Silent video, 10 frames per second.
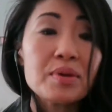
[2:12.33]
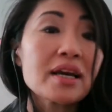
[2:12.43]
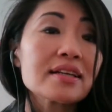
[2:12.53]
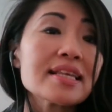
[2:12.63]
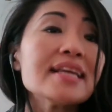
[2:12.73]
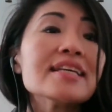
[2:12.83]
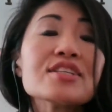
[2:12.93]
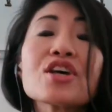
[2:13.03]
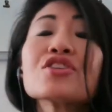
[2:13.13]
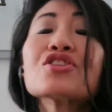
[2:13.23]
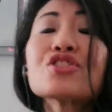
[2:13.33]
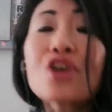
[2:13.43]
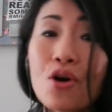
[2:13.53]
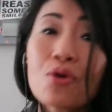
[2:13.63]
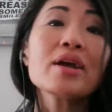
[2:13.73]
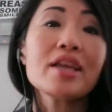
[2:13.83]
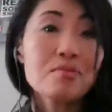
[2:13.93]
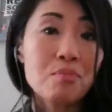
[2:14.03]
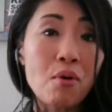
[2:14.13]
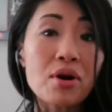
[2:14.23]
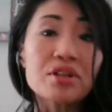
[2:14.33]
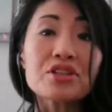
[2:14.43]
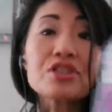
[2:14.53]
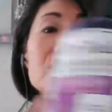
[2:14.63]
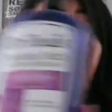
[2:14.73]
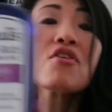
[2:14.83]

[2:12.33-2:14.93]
because it is so important